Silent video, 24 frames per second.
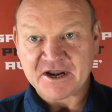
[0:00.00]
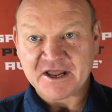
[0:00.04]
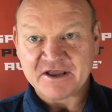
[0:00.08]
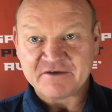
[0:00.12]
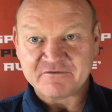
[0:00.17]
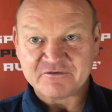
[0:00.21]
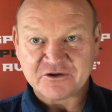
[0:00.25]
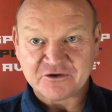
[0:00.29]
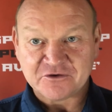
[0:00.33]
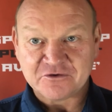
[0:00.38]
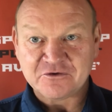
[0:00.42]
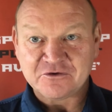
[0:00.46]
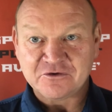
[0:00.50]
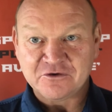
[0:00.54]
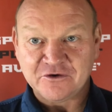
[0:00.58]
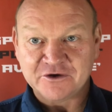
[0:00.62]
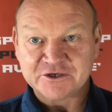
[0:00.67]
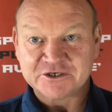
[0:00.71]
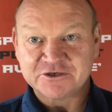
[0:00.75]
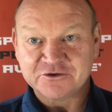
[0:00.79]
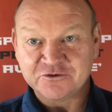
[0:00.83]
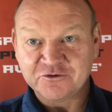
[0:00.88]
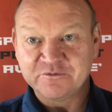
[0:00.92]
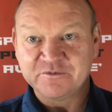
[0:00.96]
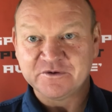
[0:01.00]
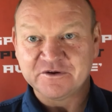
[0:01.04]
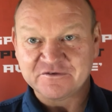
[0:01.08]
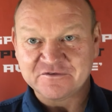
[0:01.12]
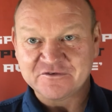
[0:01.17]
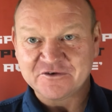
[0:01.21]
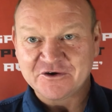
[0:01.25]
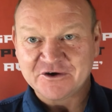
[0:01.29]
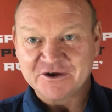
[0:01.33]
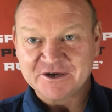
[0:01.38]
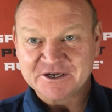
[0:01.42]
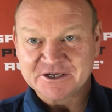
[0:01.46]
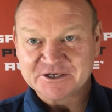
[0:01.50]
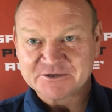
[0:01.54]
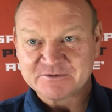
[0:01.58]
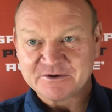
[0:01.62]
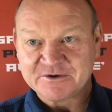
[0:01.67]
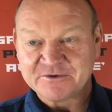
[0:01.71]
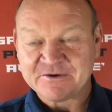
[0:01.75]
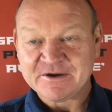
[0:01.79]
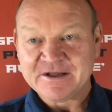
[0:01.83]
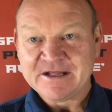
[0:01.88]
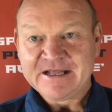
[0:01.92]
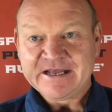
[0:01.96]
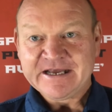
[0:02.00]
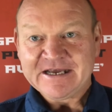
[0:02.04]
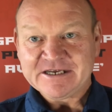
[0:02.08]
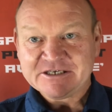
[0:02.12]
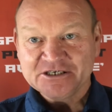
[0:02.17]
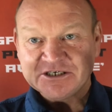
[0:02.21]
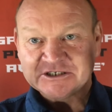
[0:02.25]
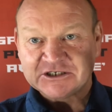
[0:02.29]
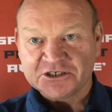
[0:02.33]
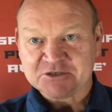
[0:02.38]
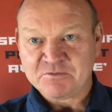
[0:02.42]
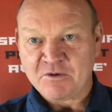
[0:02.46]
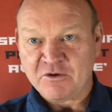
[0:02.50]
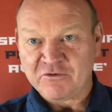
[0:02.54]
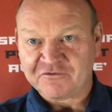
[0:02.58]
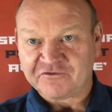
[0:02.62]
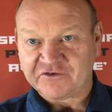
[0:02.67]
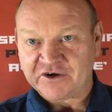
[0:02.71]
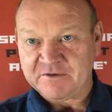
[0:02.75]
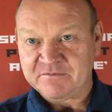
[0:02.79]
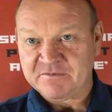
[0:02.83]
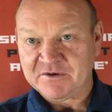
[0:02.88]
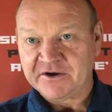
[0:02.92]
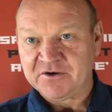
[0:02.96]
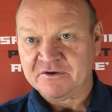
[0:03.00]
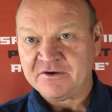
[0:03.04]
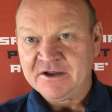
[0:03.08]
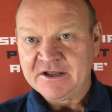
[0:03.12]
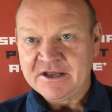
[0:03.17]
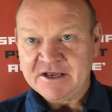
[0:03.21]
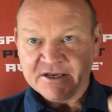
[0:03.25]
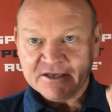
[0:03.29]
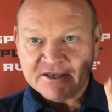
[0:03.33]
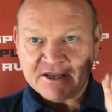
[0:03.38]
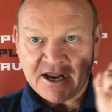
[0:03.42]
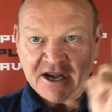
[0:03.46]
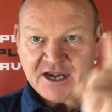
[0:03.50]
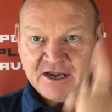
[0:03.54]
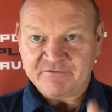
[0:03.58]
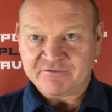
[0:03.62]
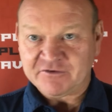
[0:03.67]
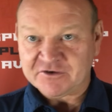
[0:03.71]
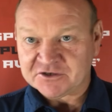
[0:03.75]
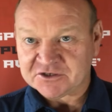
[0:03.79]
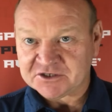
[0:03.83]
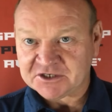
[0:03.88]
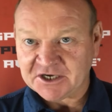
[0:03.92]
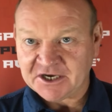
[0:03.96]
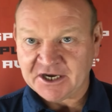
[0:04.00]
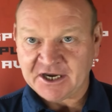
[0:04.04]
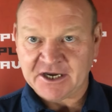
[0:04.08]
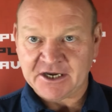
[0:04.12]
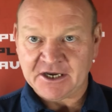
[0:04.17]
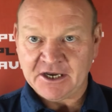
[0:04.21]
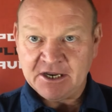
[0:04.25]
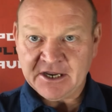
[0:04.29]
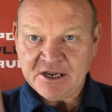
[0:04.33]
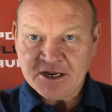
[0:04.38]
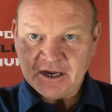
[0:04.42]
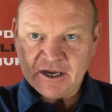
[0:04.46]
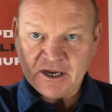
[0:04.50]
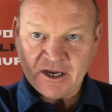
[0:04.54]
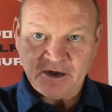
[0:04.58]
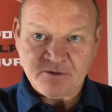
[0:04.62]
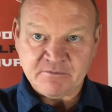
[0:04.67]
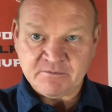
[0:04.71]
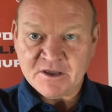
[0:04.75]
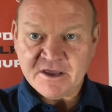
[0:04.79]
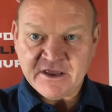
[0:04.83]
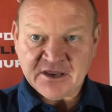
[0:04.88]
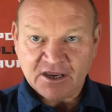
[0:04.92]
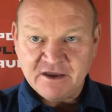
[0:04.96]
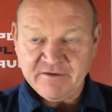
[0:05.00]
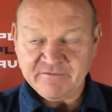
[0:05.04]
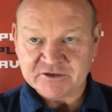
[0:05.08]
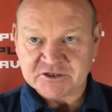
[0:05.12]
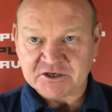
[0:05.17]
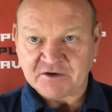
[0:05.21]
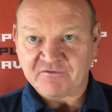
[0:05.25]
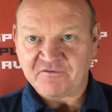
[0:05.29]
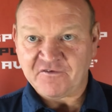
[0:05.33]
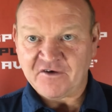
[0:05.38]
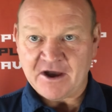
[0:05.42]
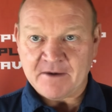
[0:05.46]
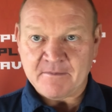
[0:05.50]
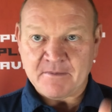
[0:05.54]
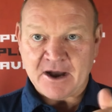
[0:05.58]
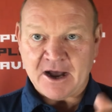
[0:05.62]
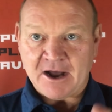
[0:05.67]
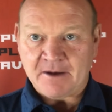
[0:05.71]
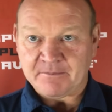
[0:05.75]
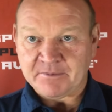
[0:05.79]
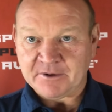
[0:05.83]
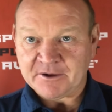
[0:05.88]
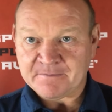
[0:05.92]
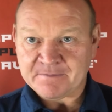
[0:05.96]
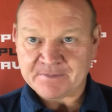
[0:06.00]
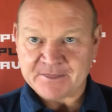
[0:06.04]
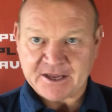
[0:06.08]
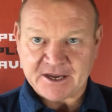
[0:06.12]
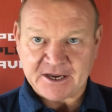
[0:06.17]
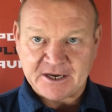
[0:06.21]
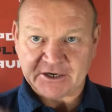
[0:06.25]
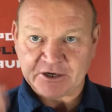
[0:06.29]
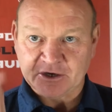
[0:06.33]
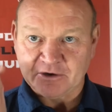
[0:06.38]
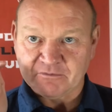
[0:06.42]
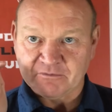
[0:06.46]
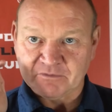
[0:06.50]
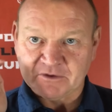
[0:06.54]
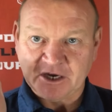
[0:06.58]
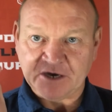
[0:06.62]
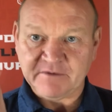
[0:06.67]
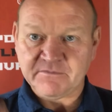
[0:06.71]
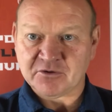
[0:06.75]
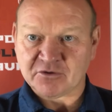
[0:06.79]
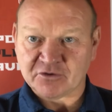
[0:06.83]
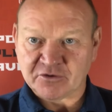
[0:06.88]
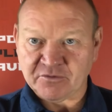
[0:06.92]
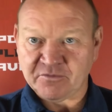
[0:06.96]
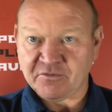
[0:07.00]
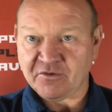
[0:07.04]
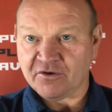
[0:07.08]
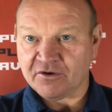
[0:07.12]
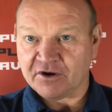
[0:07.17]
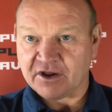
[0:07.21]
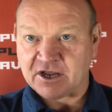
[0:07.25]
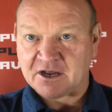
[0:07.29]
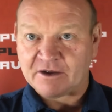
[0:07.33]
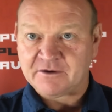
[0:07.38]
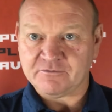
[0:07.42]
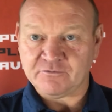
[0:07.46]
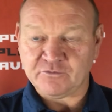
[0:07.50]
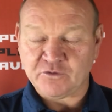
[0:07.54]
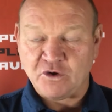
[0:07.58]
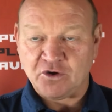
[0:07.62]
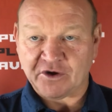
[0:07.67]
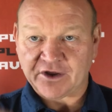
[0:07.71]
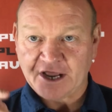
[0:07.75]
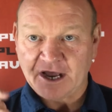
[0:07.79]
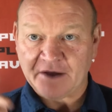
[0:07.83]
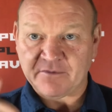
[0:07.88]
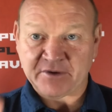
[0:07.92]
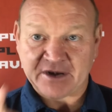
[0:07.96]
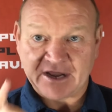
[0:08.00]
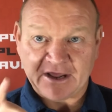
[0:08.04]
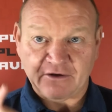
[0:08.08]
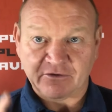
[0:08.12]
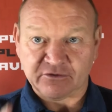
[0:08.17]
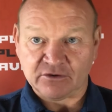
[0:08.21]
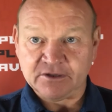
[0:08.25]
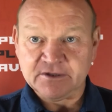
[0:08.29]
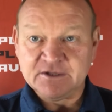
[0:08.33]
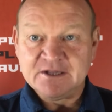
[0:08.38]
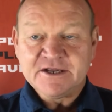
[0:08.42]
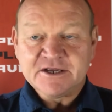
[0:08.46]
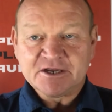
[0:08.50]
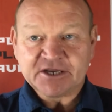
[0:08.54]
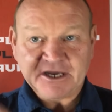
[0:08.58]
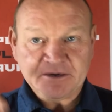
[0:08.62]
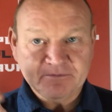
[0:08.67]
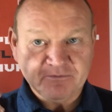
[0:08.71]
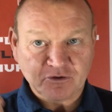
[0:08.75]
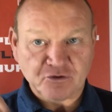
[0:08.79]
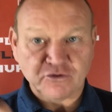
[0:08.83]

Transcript: there for the good guys to do a bit of fighting as well. Just a small tribute. Dan, if you see it, um, give us a thumb up and um, keep the good work up with our, keep the